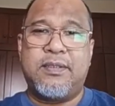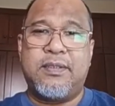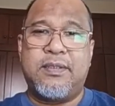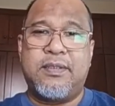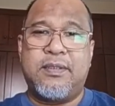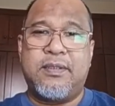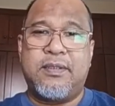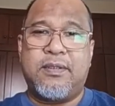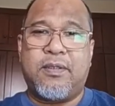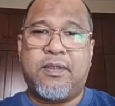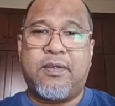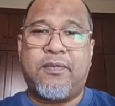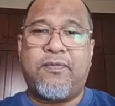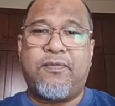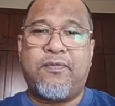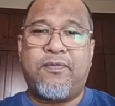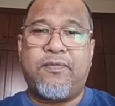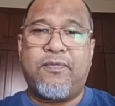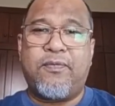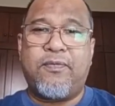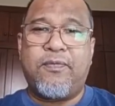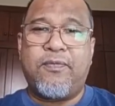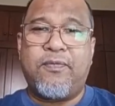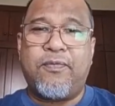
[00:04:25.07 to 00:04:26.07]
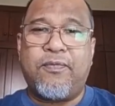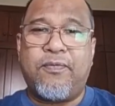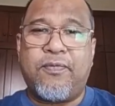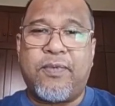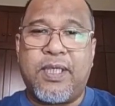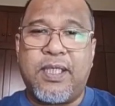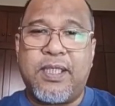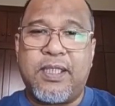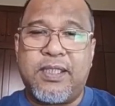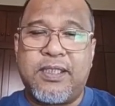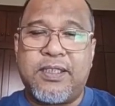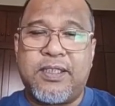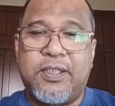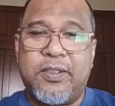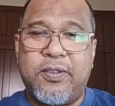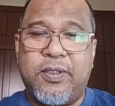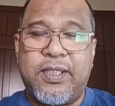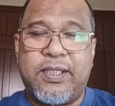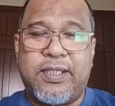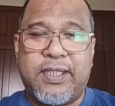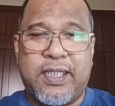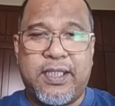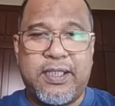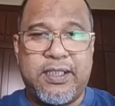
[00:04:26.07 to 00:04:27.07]
of what is your
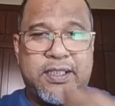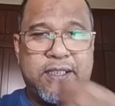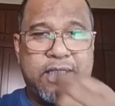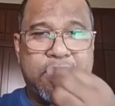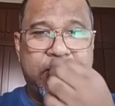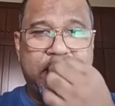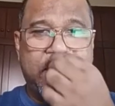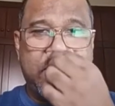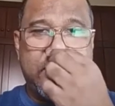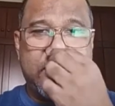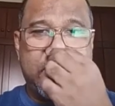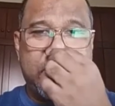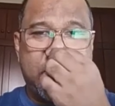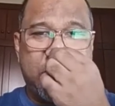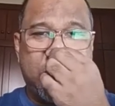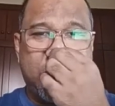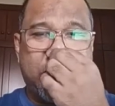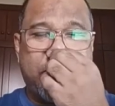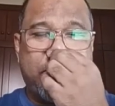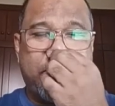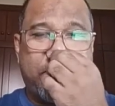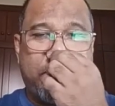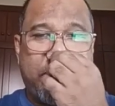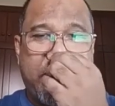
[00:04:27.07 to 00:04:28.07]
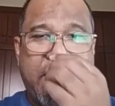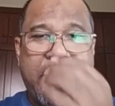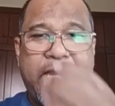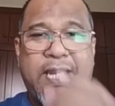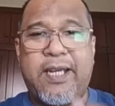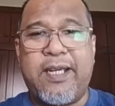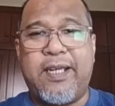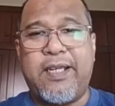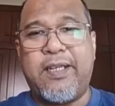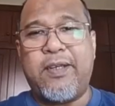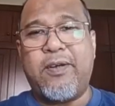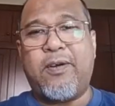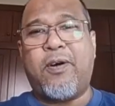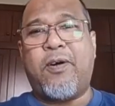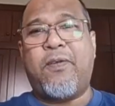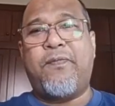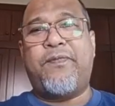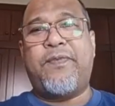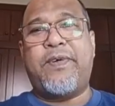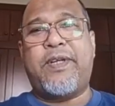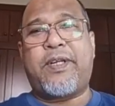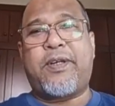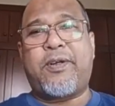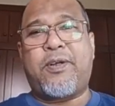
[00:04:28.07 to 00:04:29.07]
attention, what is your plan, the
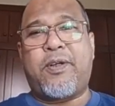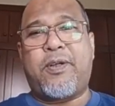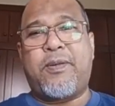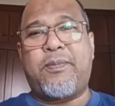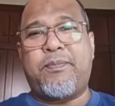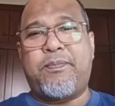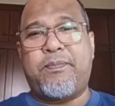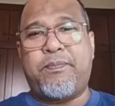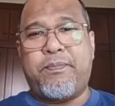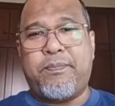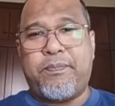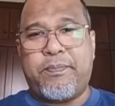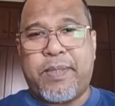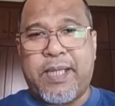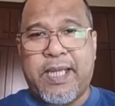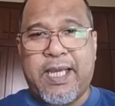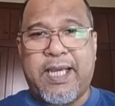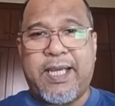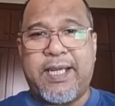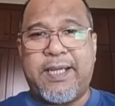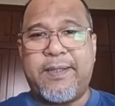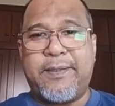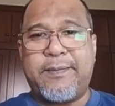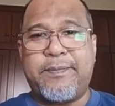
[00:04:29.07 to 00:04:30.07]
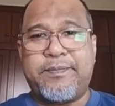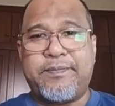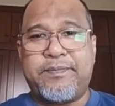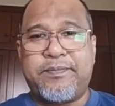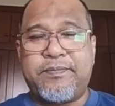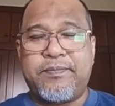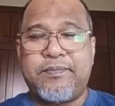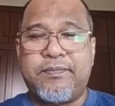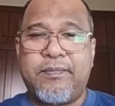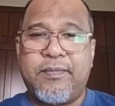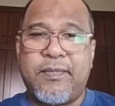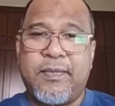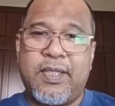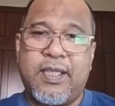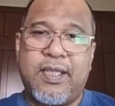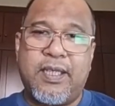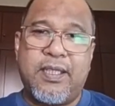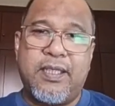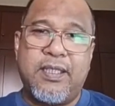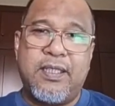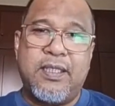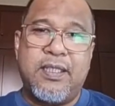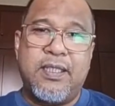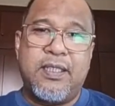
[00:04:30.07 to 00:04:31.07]
overall plan. Yeah.
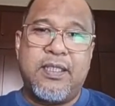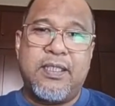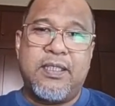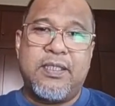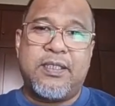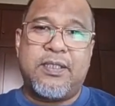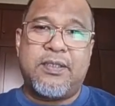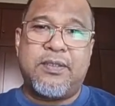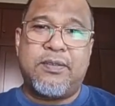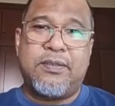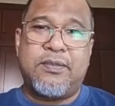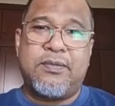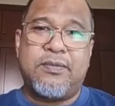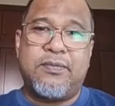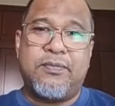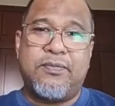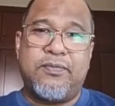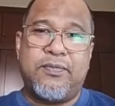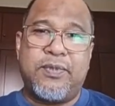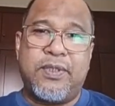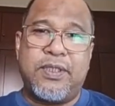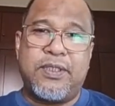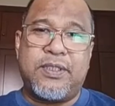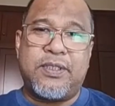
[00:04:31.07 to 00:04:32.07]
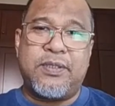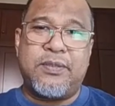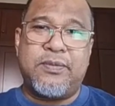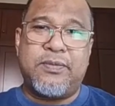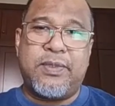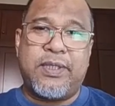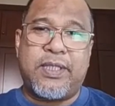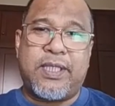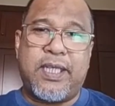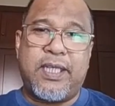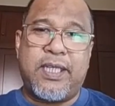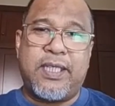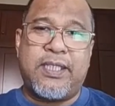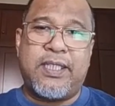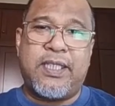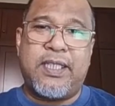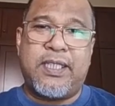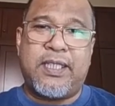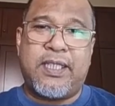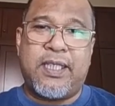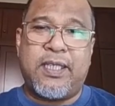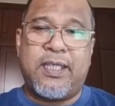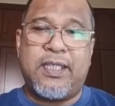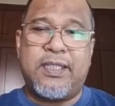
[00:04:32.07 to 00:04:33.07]
So we can actually
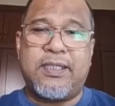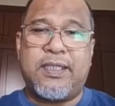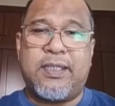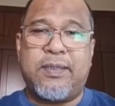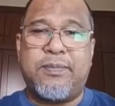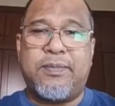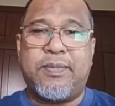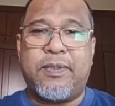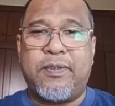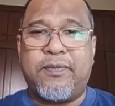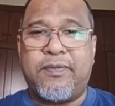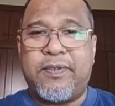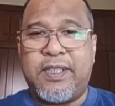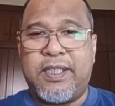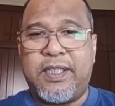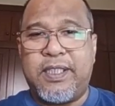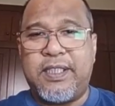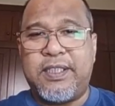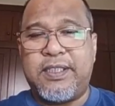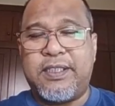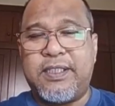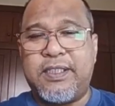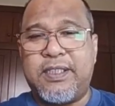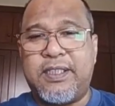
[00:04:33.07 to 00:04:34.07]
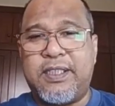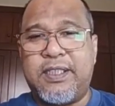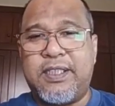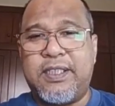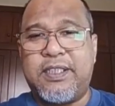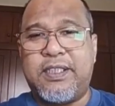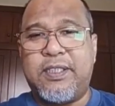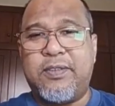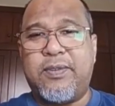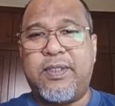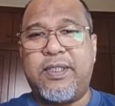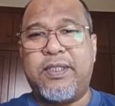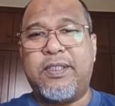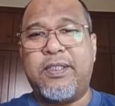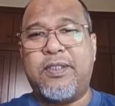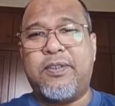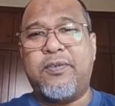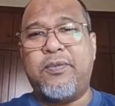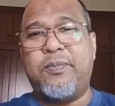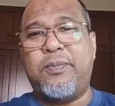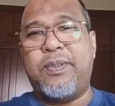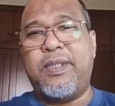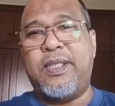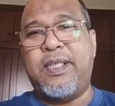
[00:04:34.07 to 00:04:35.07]
take example of Asia. Asia wanted to
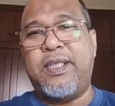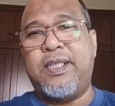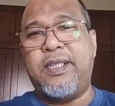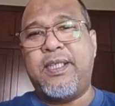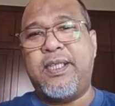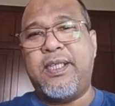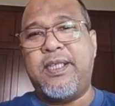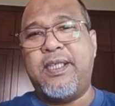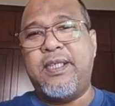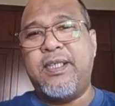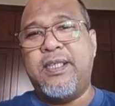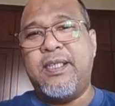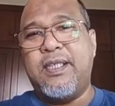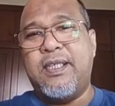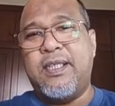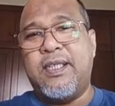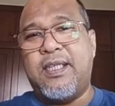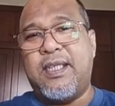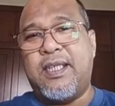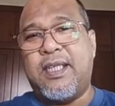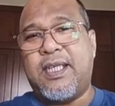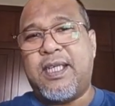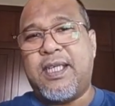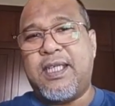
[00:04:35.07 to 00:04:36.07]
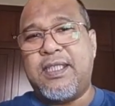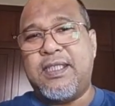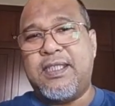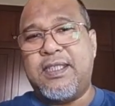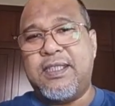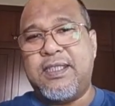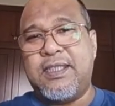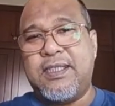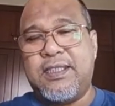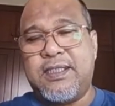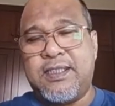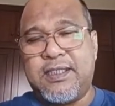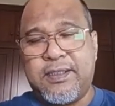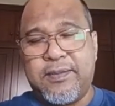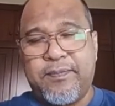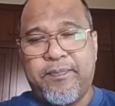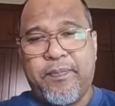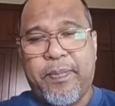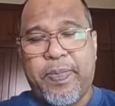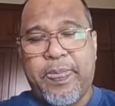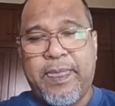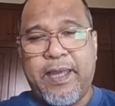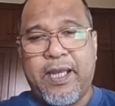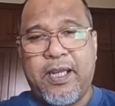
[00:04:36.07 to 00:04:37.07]
be the largest
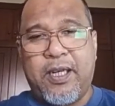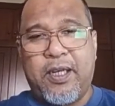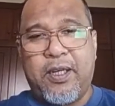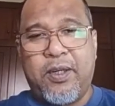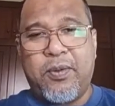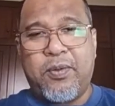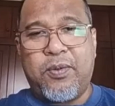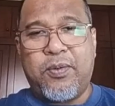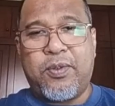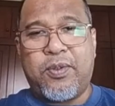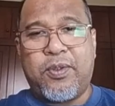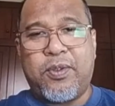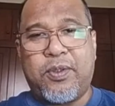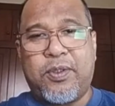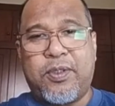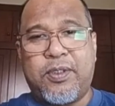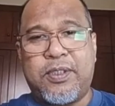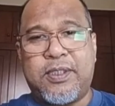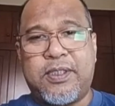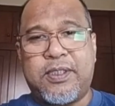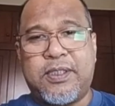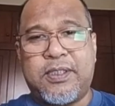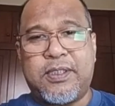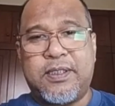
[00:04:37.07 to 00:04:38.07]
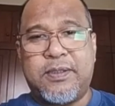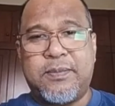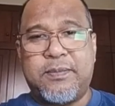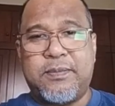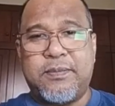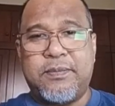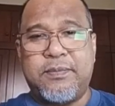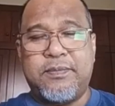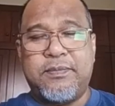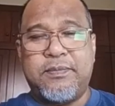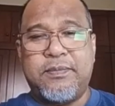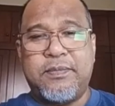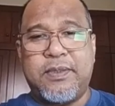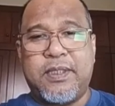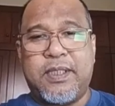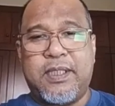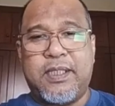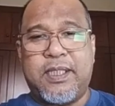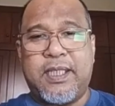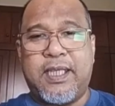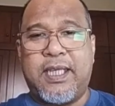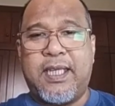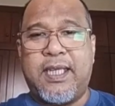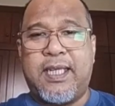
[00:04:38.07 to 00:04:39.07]
low cost
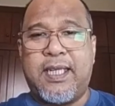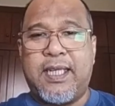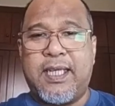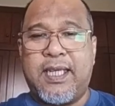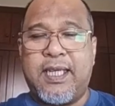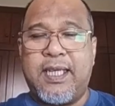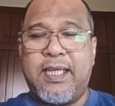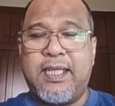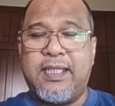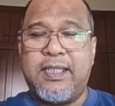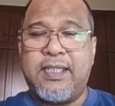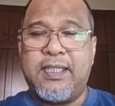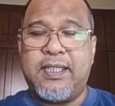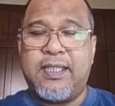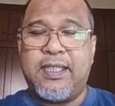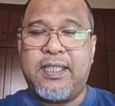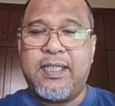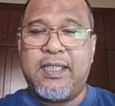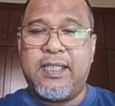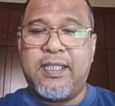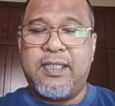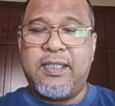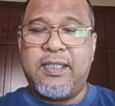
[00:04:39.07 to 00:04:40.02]
airline in